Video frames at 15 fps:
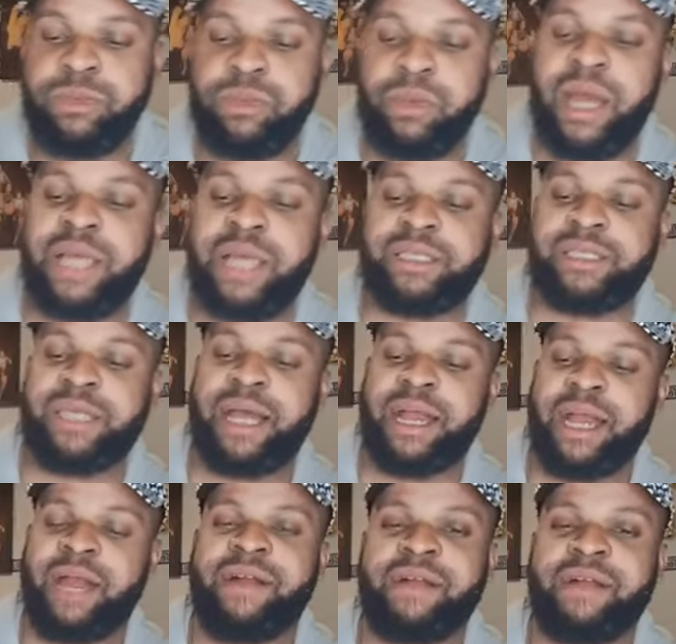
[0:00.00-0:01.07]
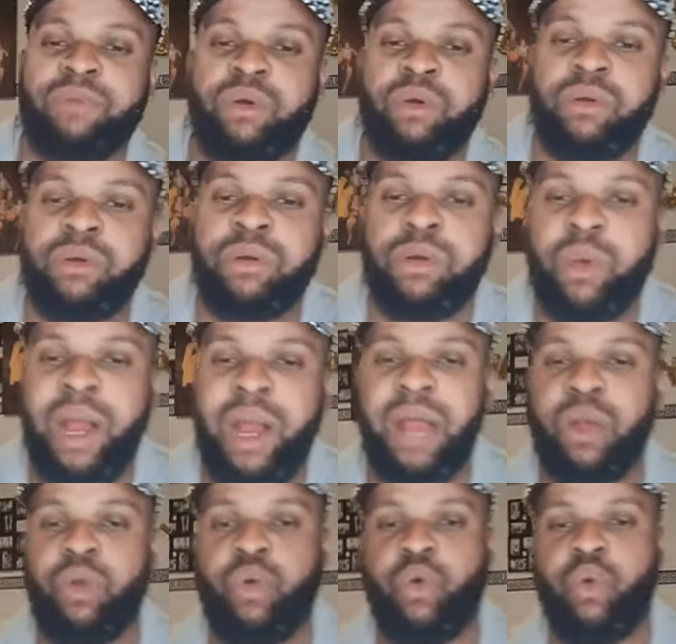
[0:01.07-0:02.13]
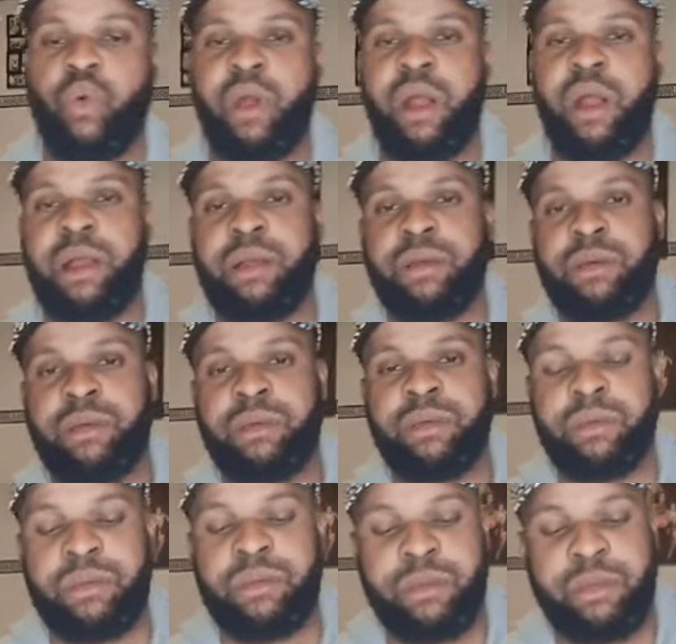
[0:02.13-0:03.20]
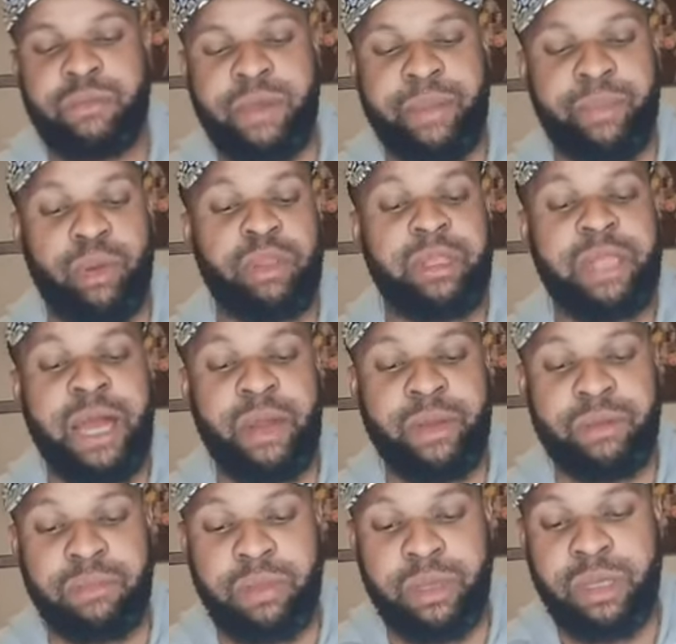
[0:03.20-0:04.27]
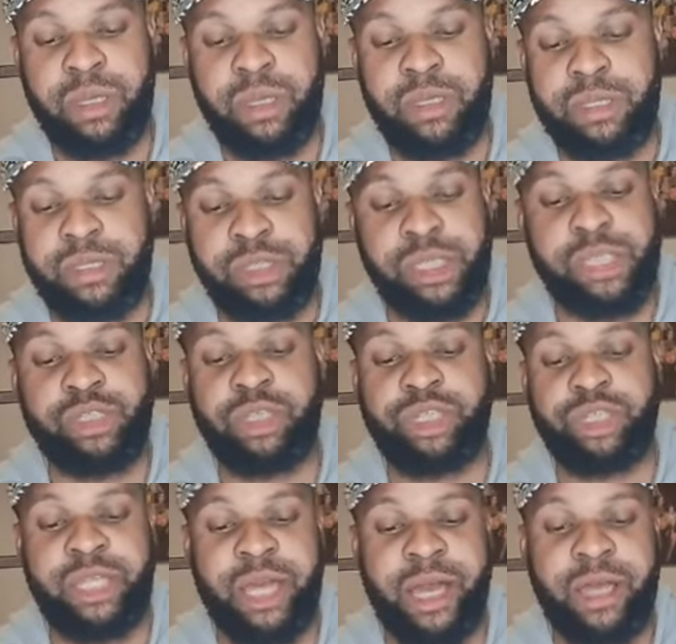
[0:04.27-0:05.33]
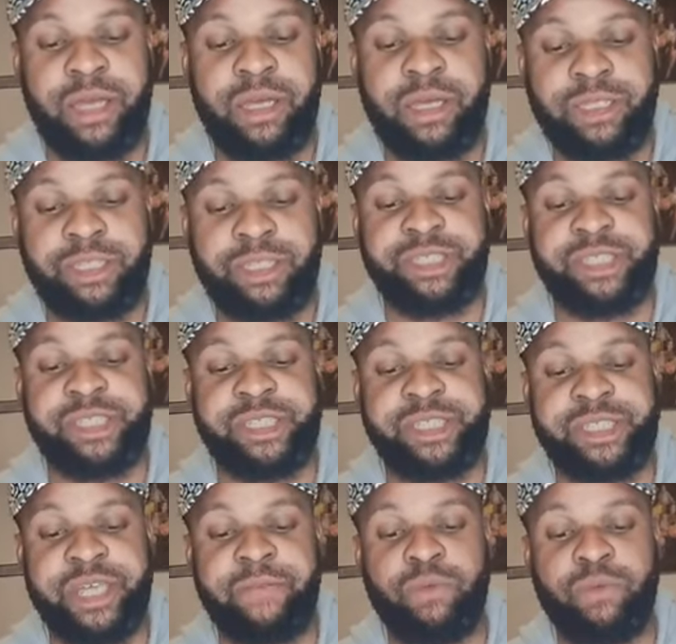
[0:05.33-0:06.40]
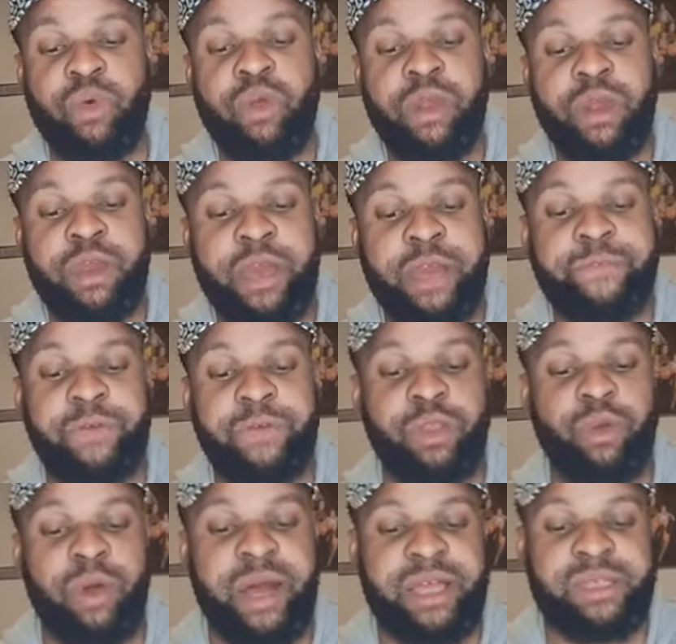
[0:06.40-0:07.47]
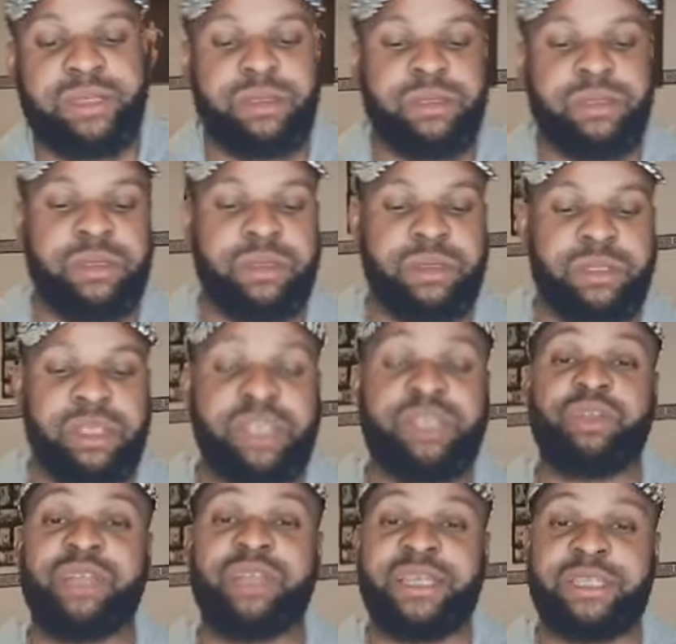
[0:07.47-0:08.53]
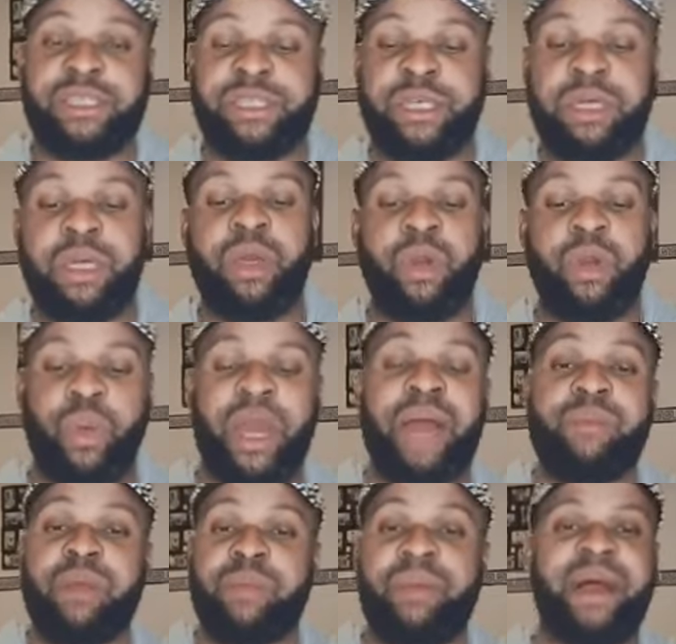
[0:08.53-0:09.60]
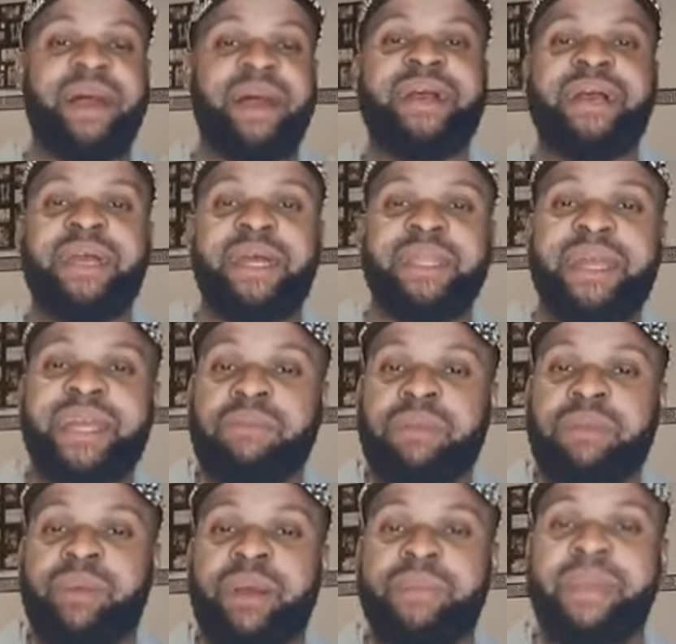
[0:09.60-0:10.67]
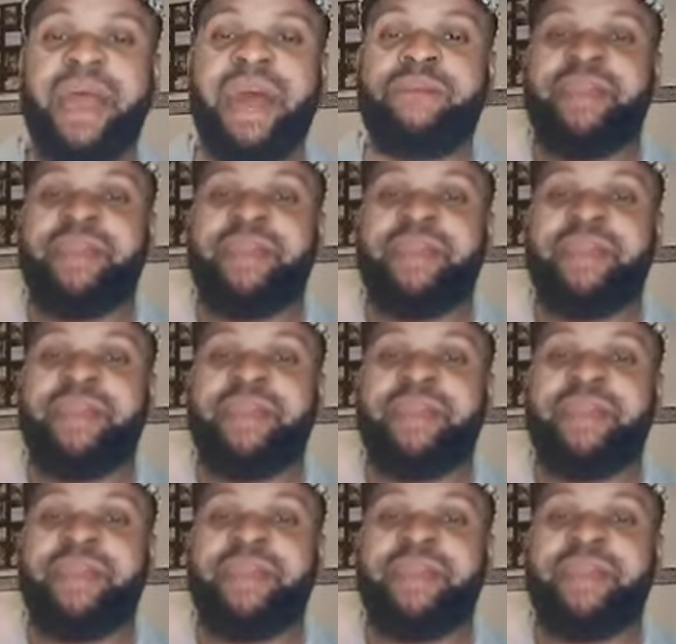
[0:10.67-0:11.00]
Wow, Zaga, Agbo. Wow. Babola, we 667 followers. 660. We have me ba. And then we buy me have